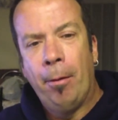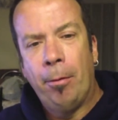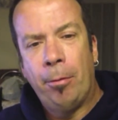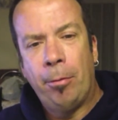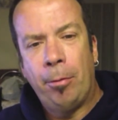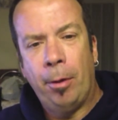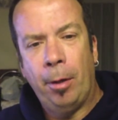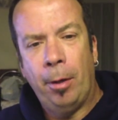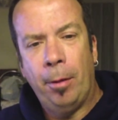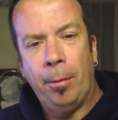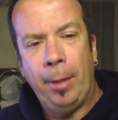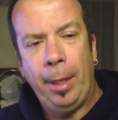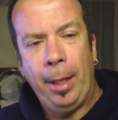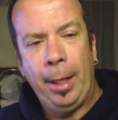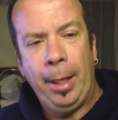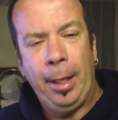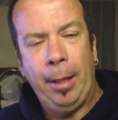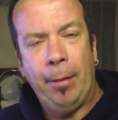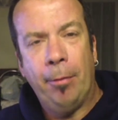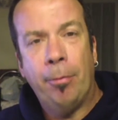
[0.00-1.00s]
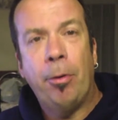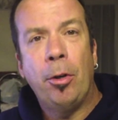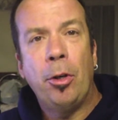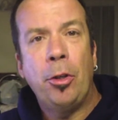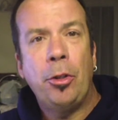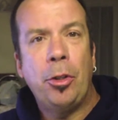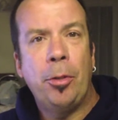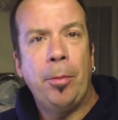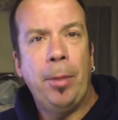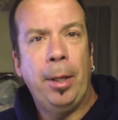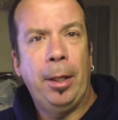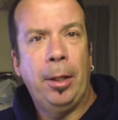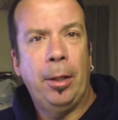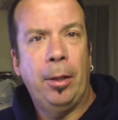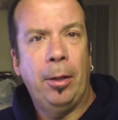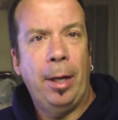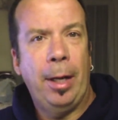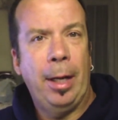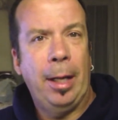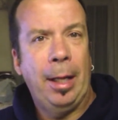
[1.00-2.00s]
from a furniture maker
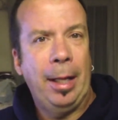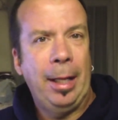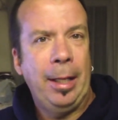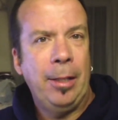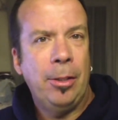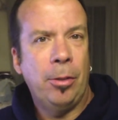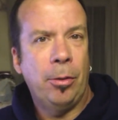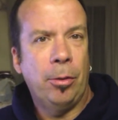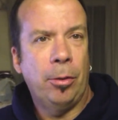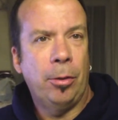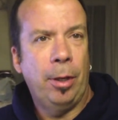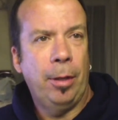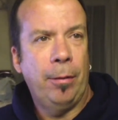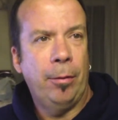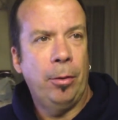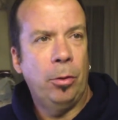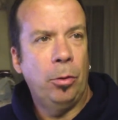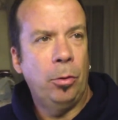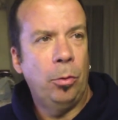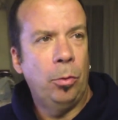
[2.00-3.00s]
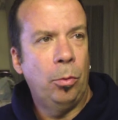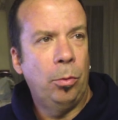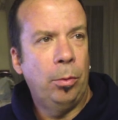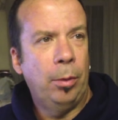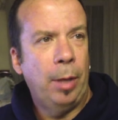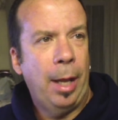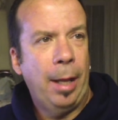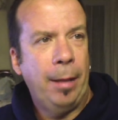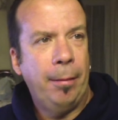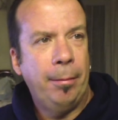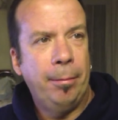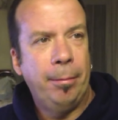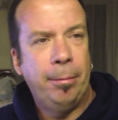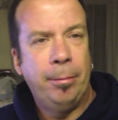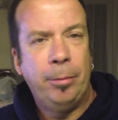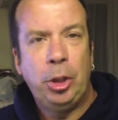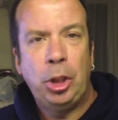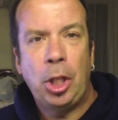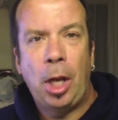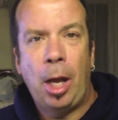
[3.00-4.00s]
and a laser engraver who had
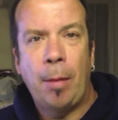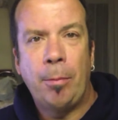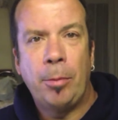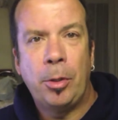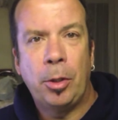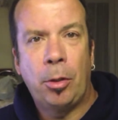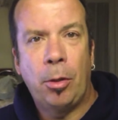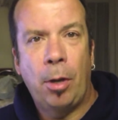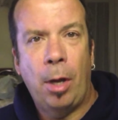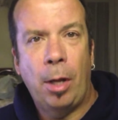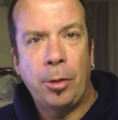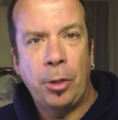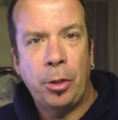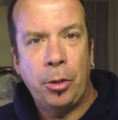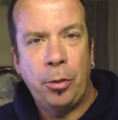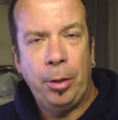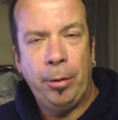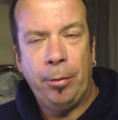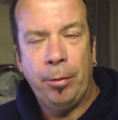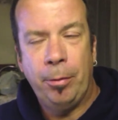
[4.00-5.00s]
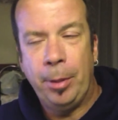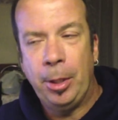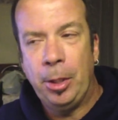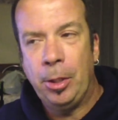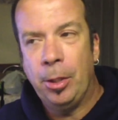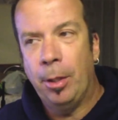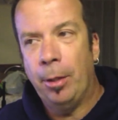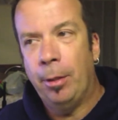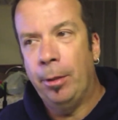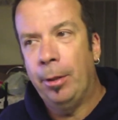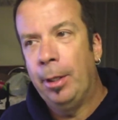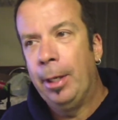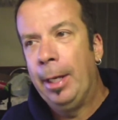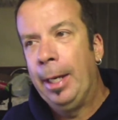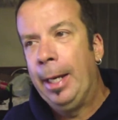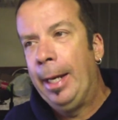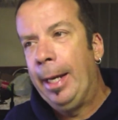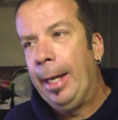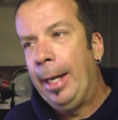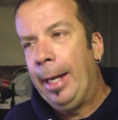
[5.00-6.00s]
shops across the street from each other.
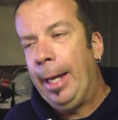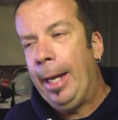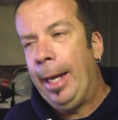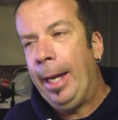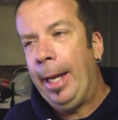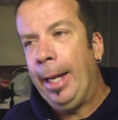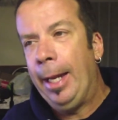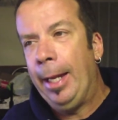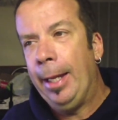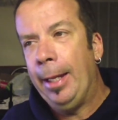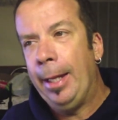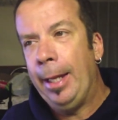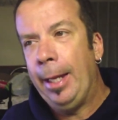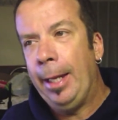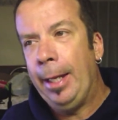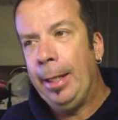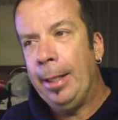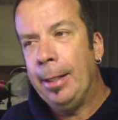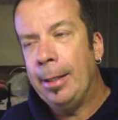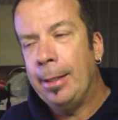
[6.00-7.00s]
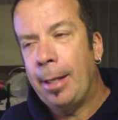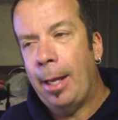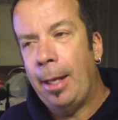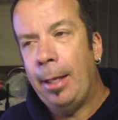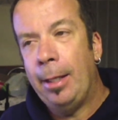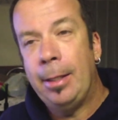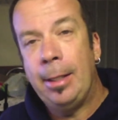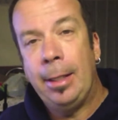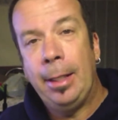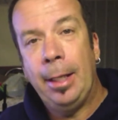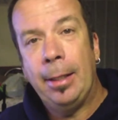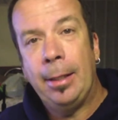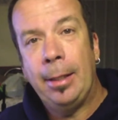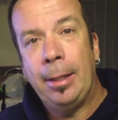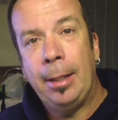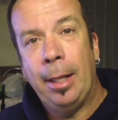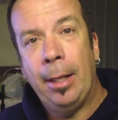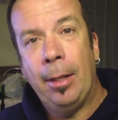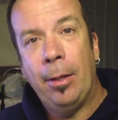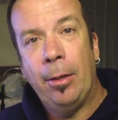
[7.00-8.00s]
And they decided to get
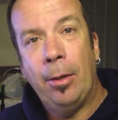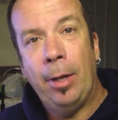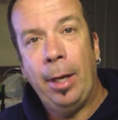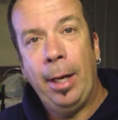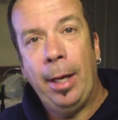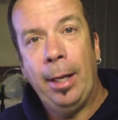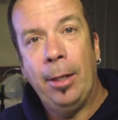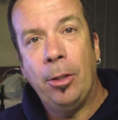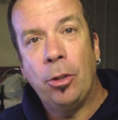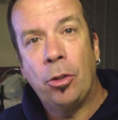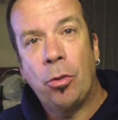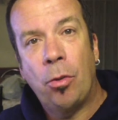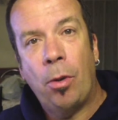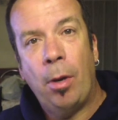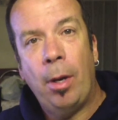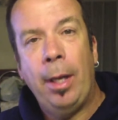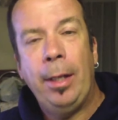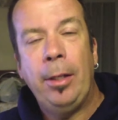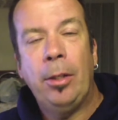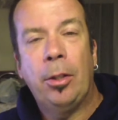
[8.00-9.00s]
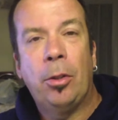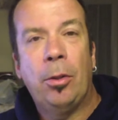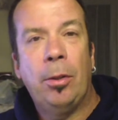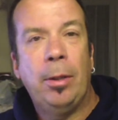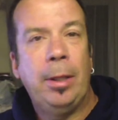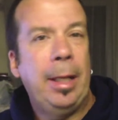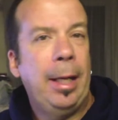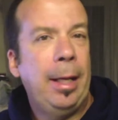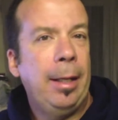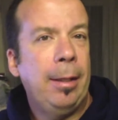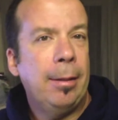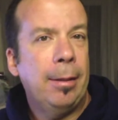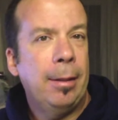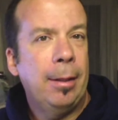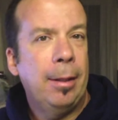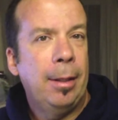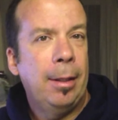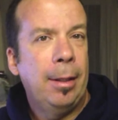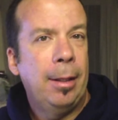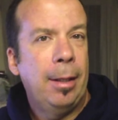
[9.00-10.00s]
together and try to create
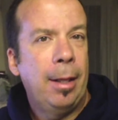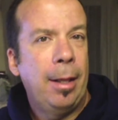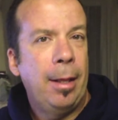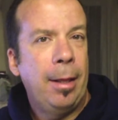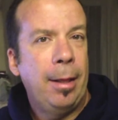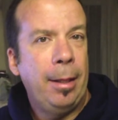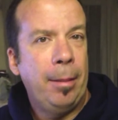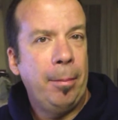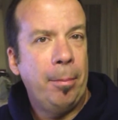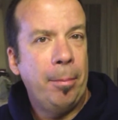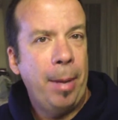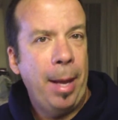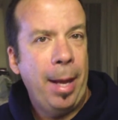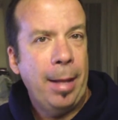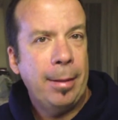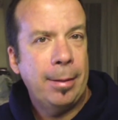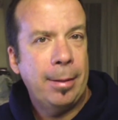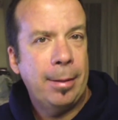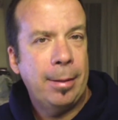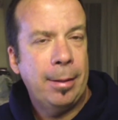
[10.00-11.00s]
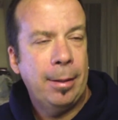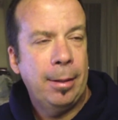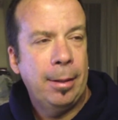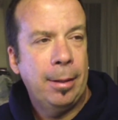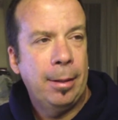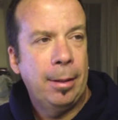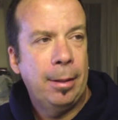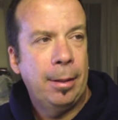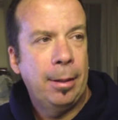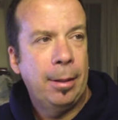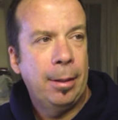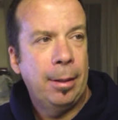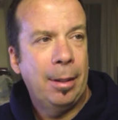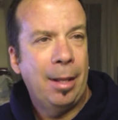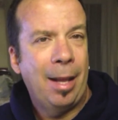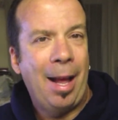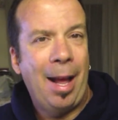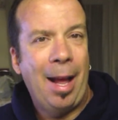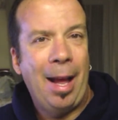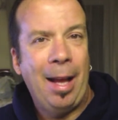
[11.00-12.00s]
the best
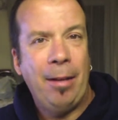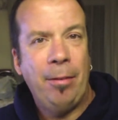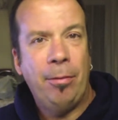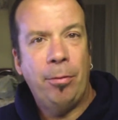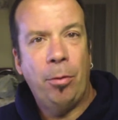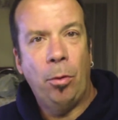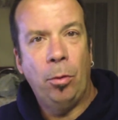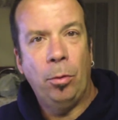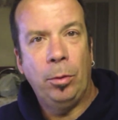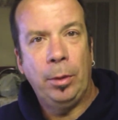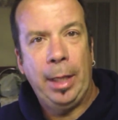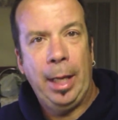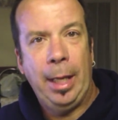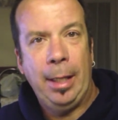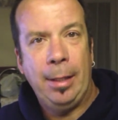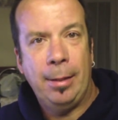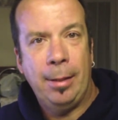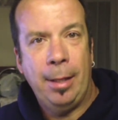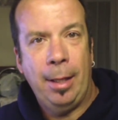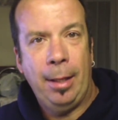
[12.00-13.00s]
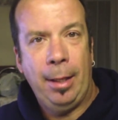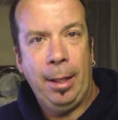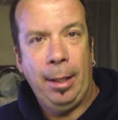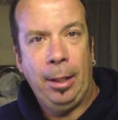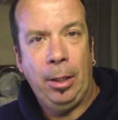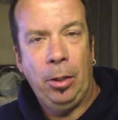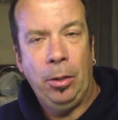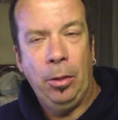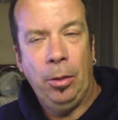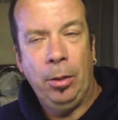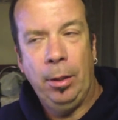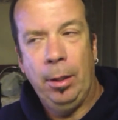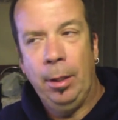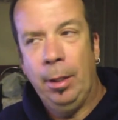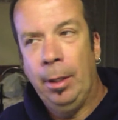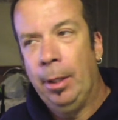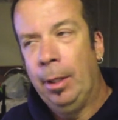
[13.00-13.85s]
iPhone case that they could.